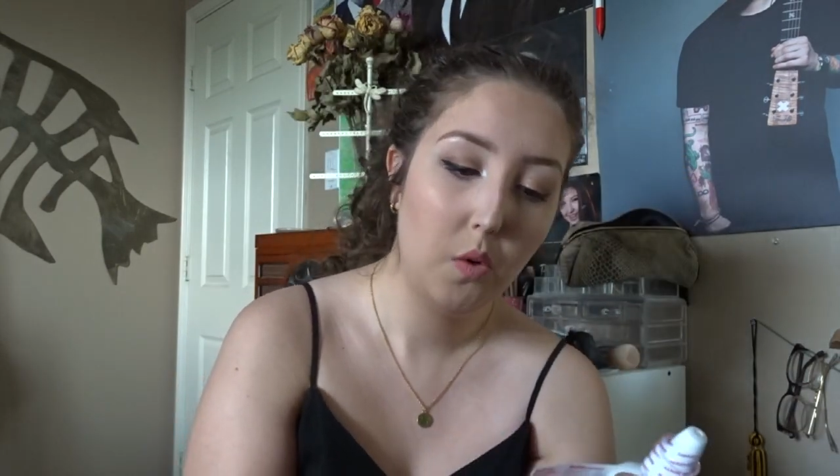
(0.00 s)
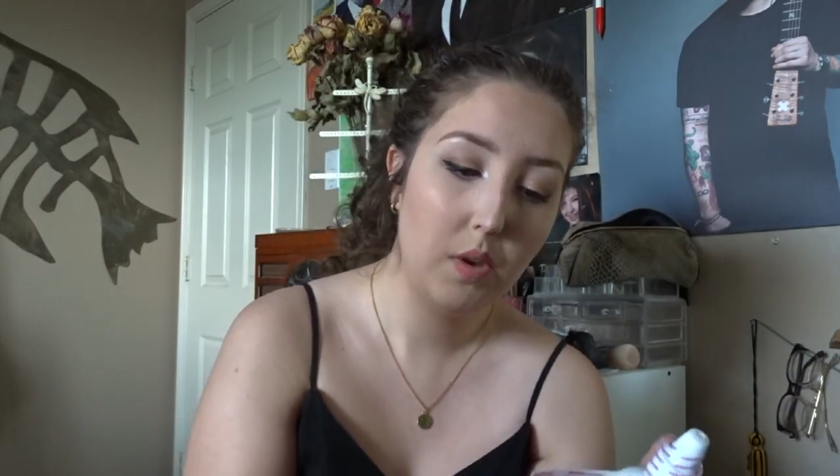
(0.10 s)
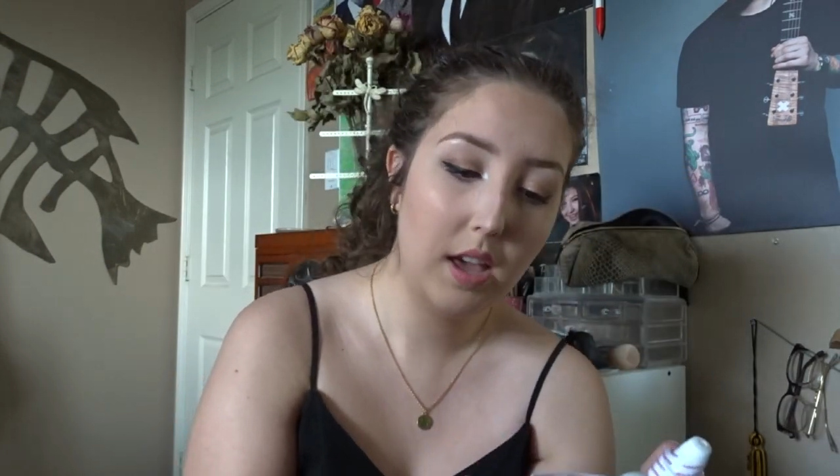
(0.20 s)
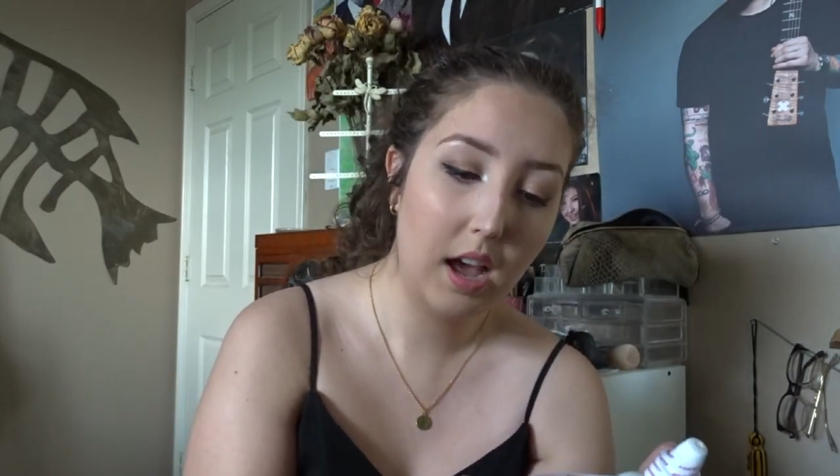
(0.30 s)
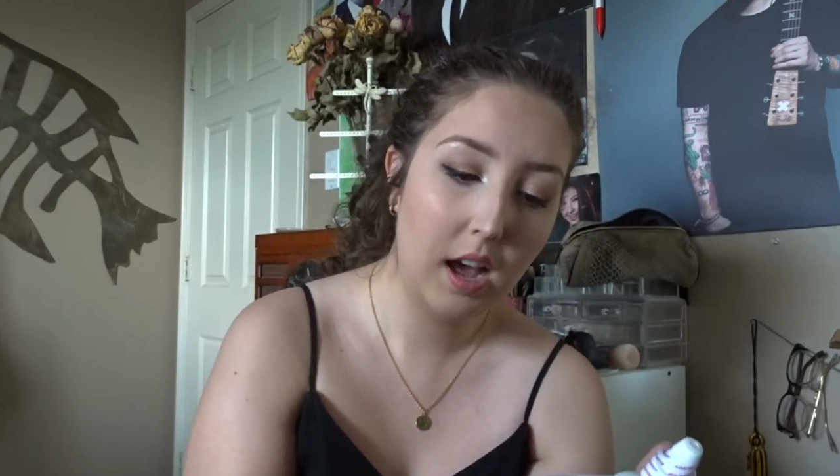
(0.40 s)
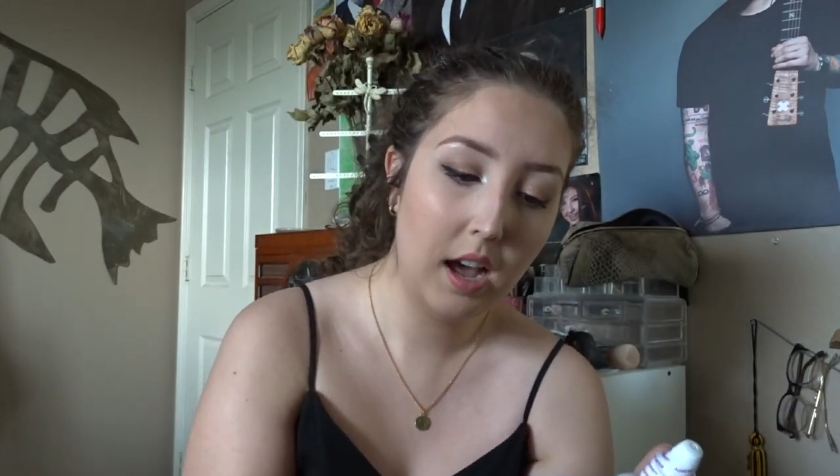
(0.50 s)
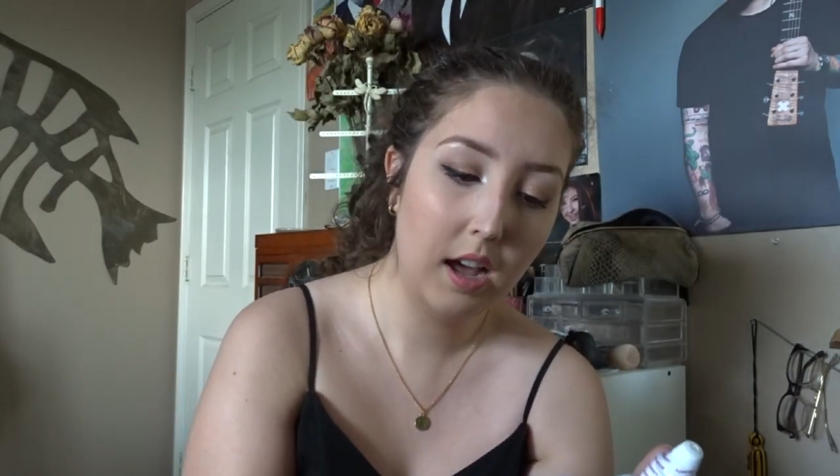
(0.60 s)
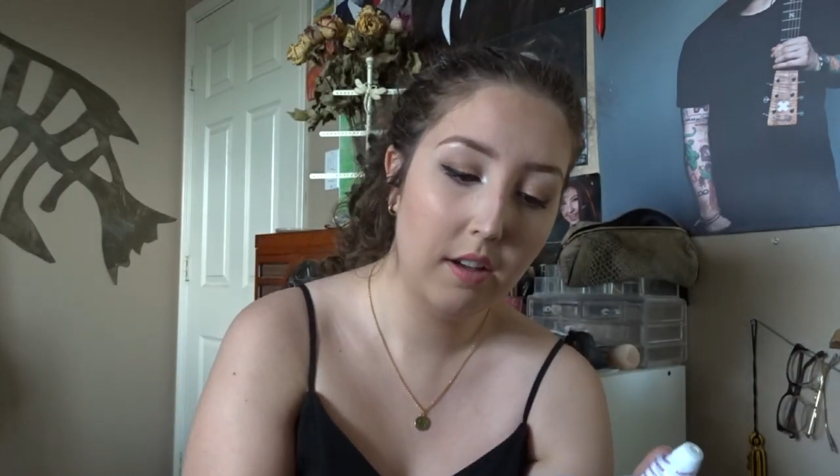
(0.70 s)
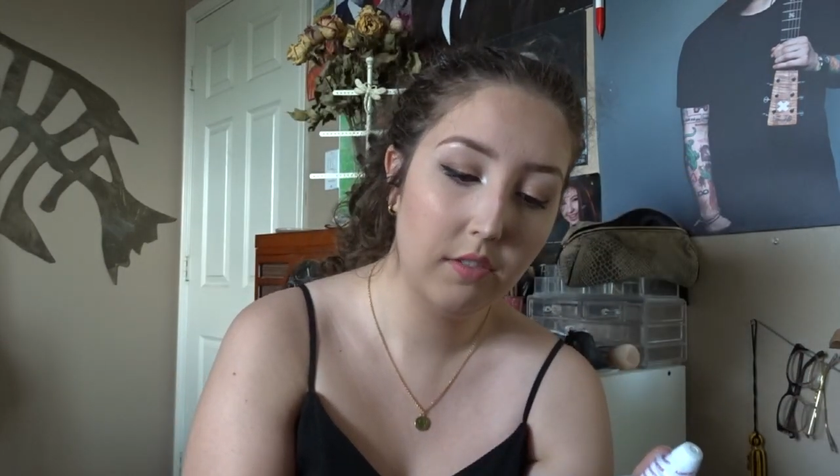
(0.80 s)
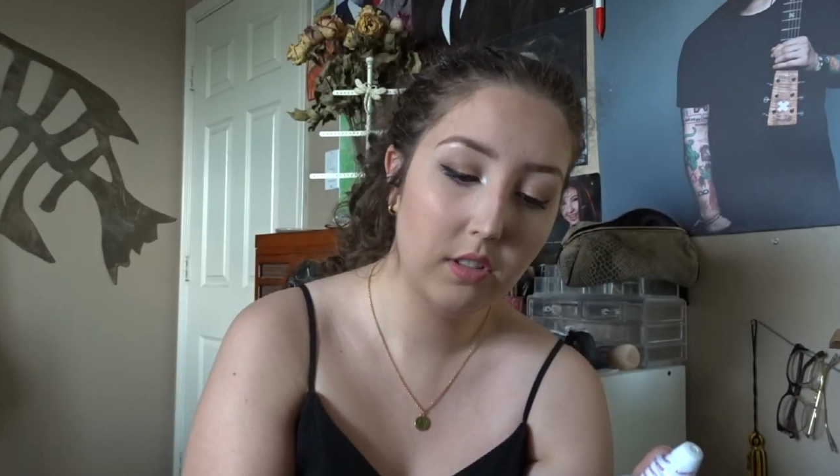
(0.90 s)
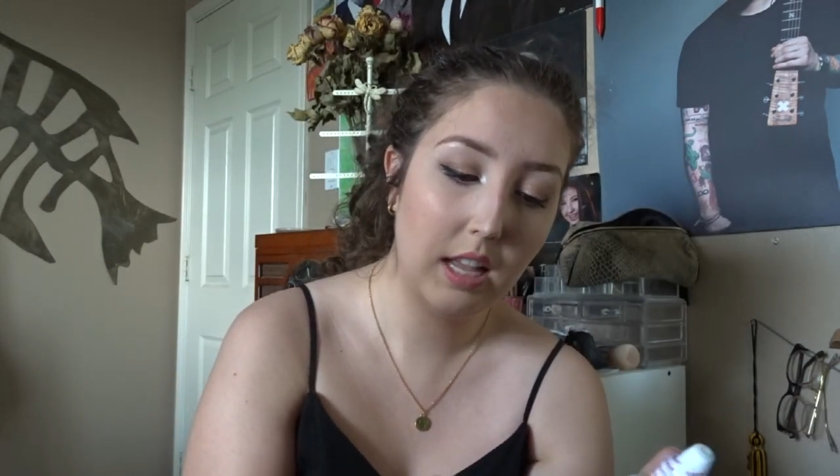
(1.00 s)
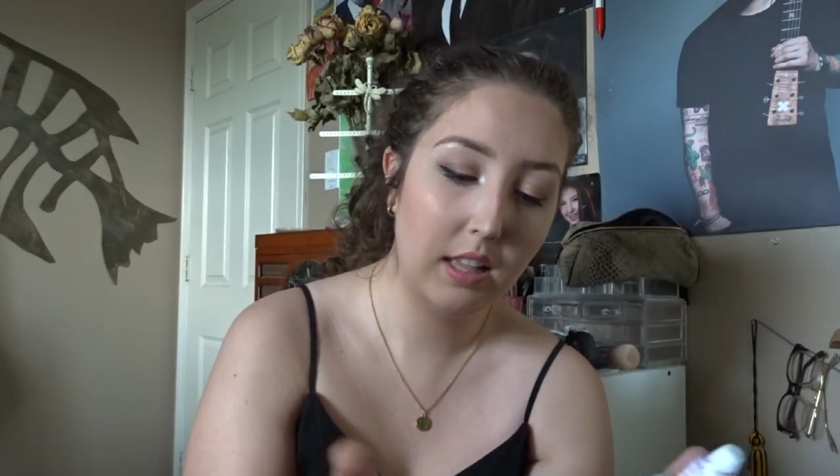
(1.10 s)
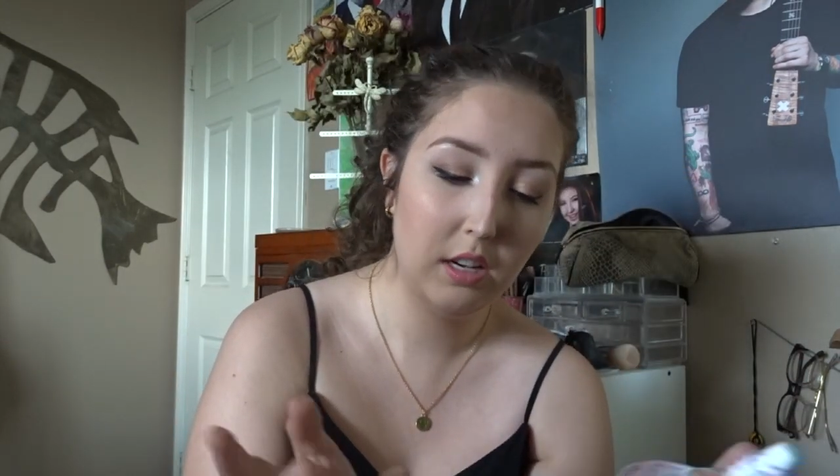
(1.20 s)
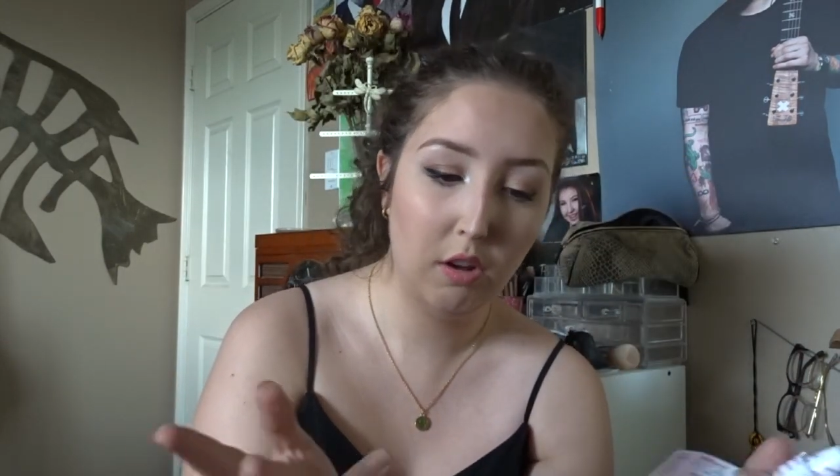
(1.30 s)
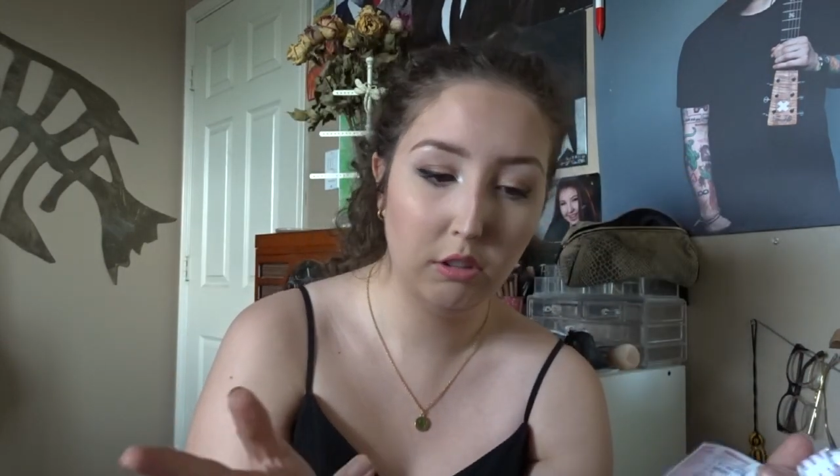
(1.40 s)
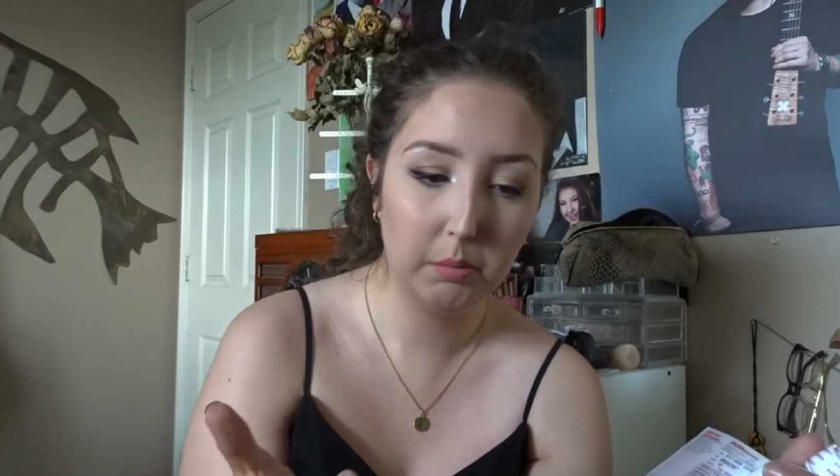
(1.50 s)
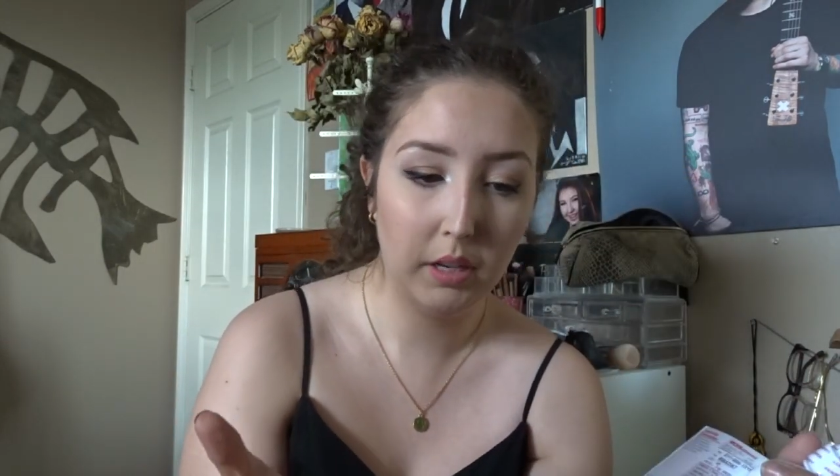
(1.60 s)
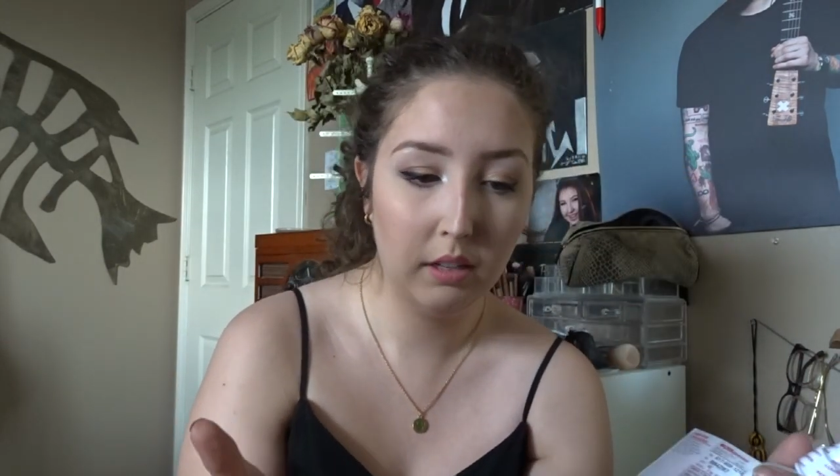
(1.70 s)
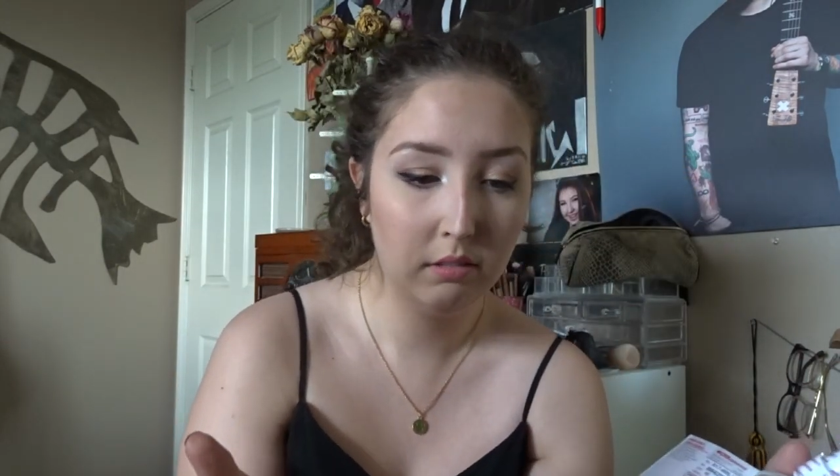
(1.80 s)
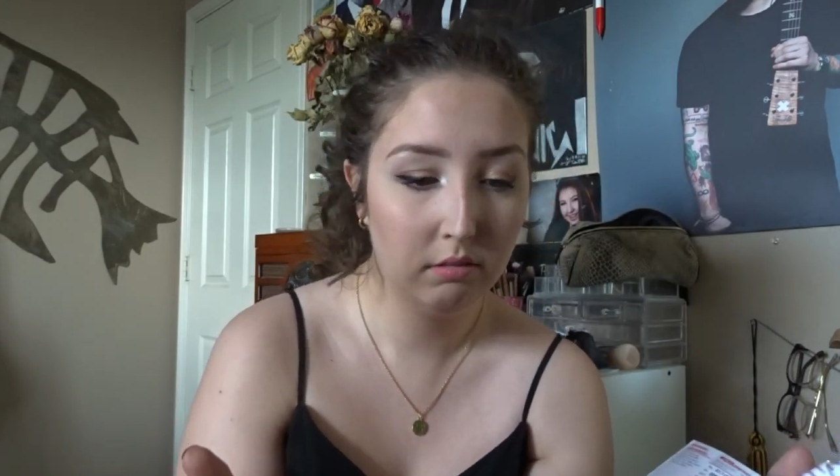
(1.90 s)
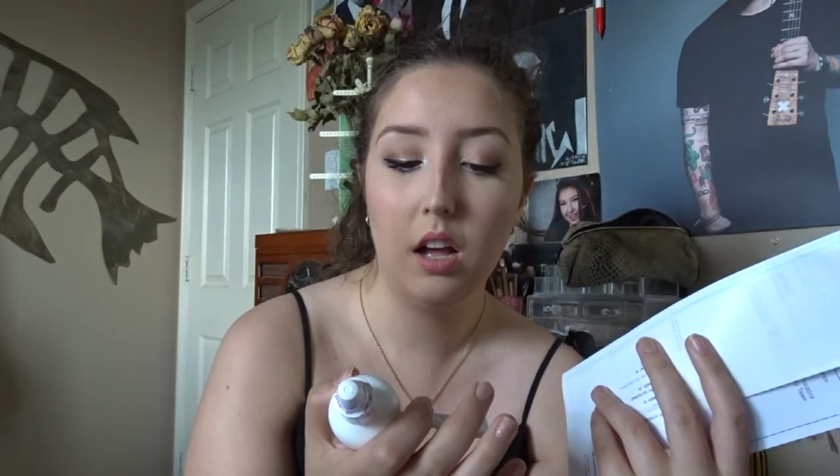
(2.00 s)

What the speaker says: We have saline nose spray.